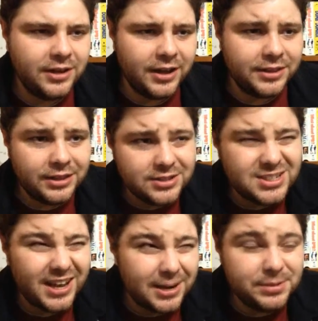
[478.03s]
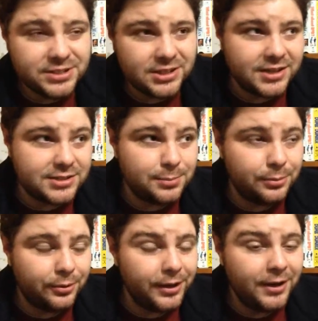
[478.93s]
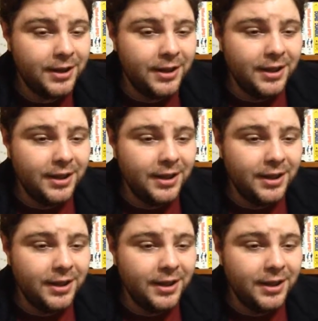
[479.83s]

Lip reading: I think is kind of besides the point.